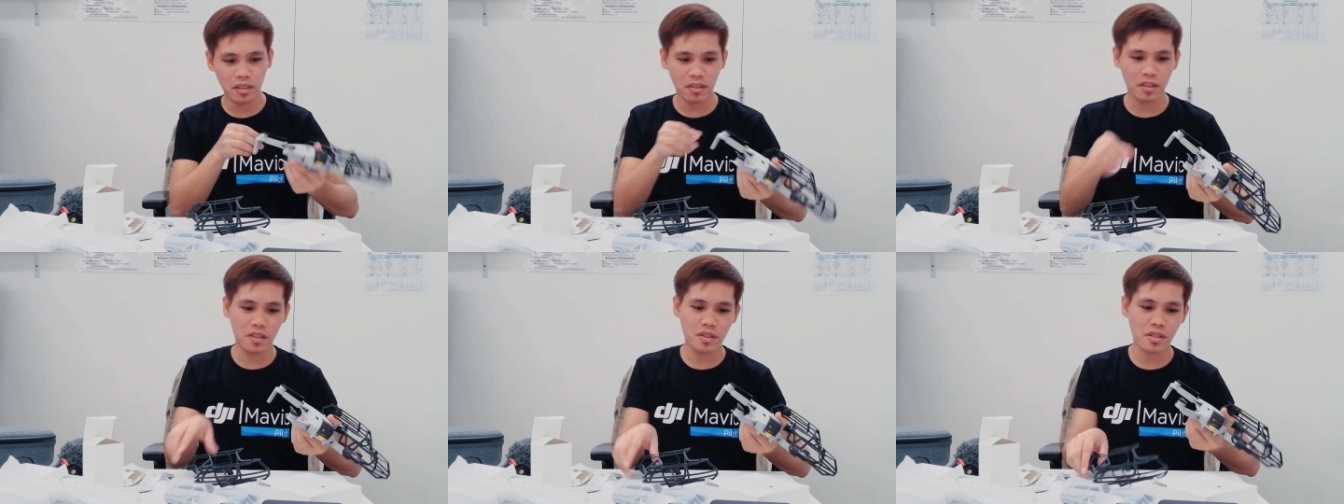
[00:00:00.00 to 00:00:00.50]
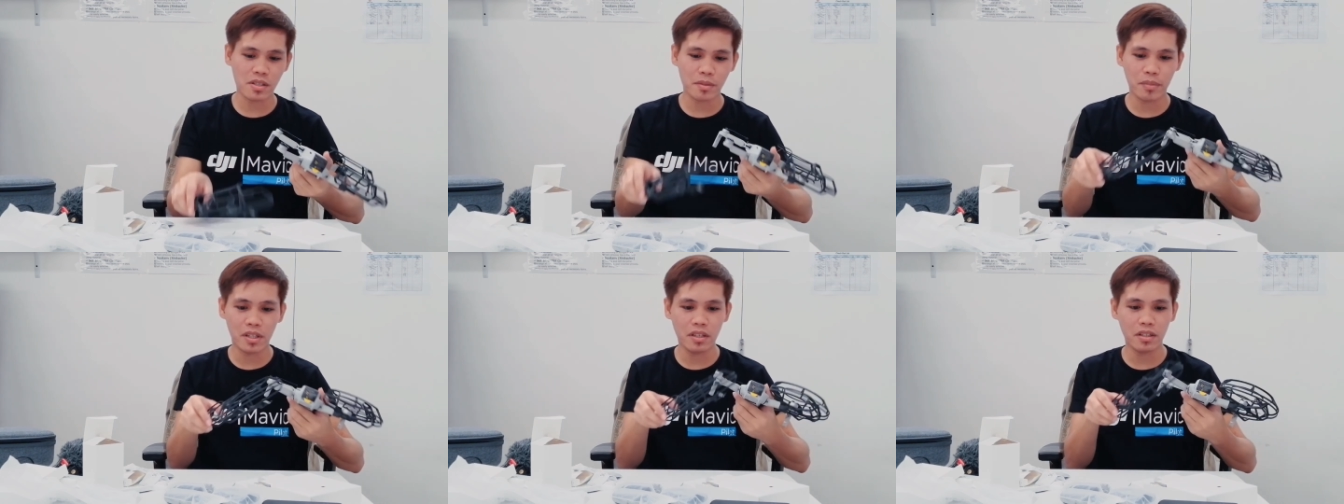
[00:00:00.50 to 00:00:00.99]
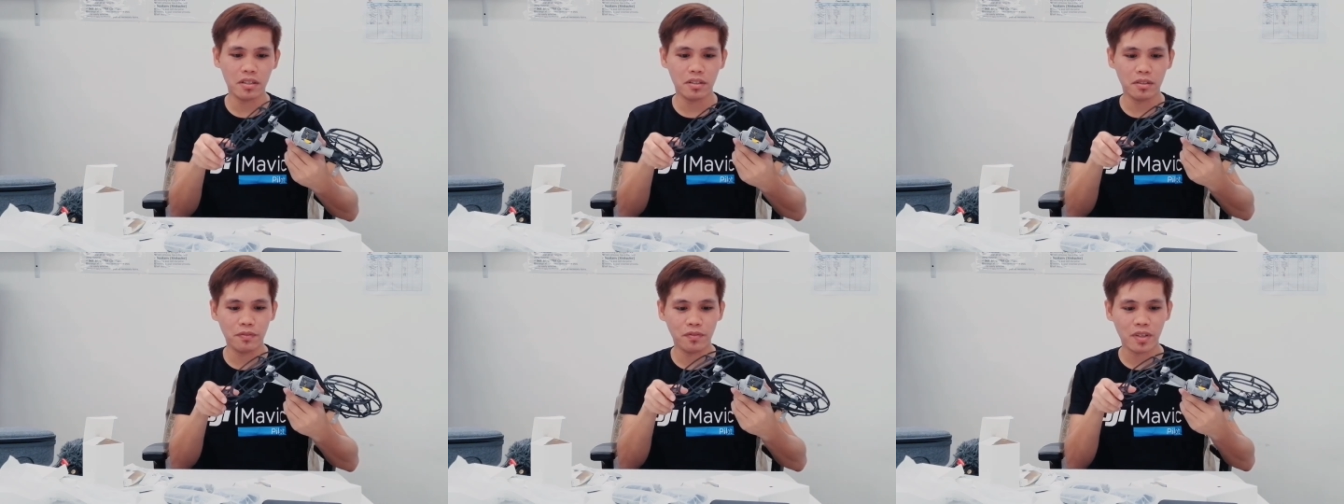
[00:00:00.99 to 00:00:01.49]
or just a beginner
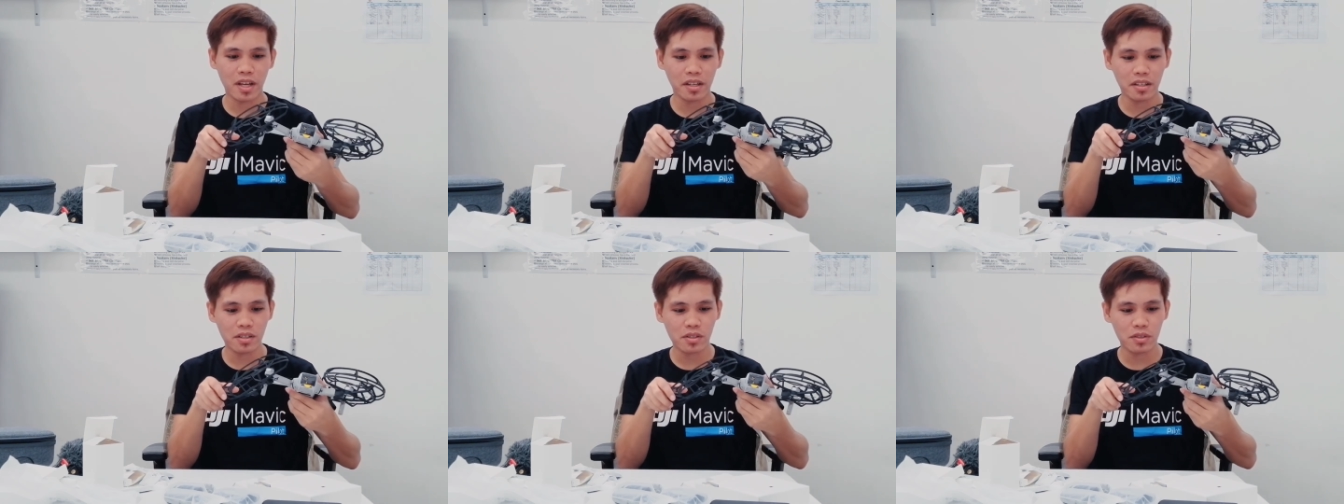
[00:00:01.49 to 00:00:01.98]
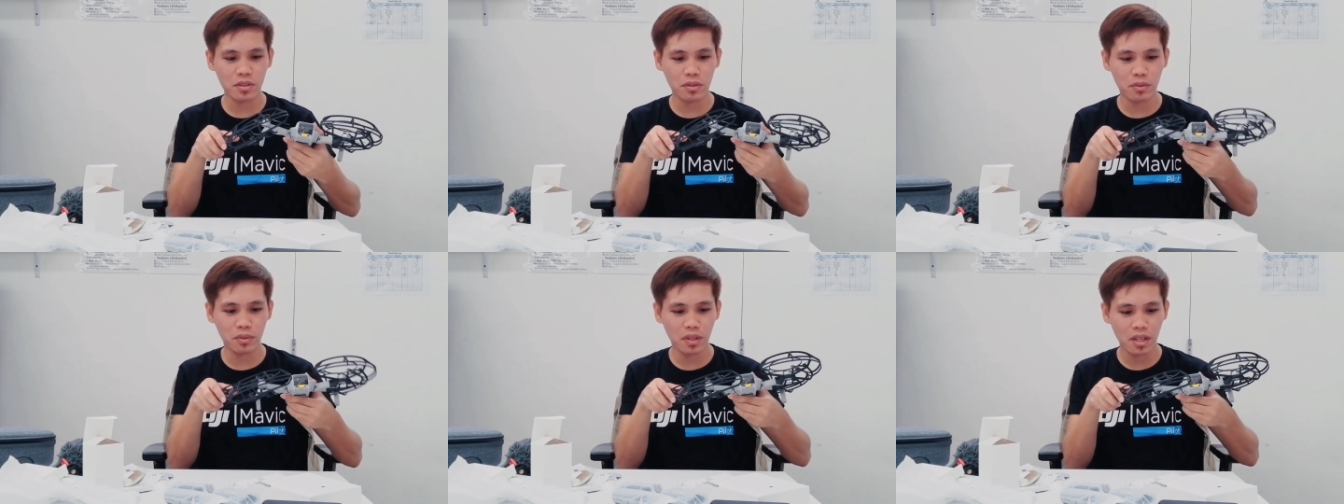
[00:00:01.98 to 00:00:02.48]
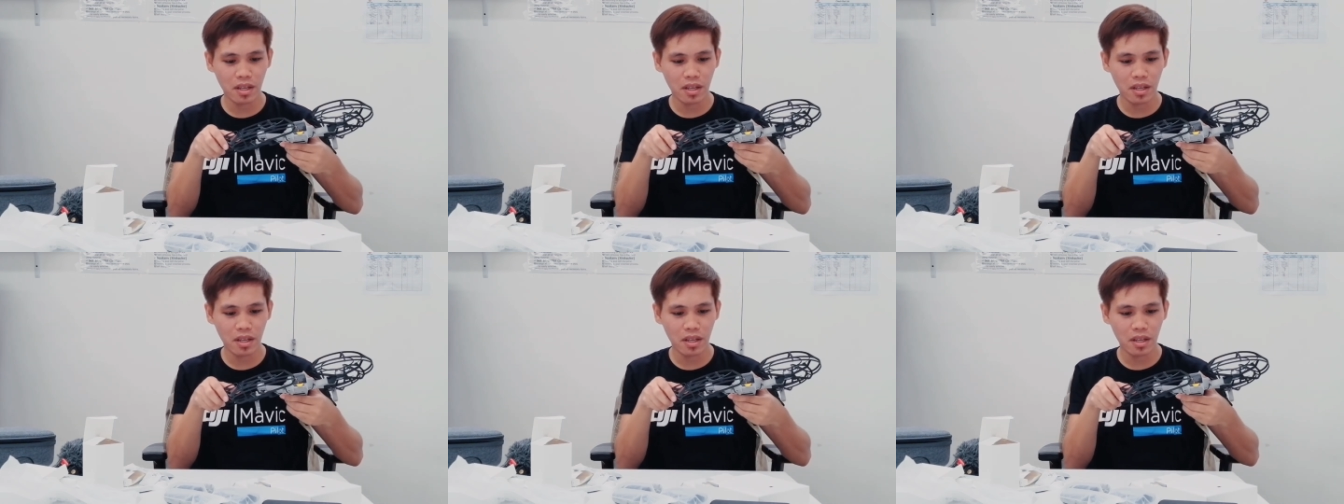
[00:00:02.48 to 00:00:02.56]
of flying this drone,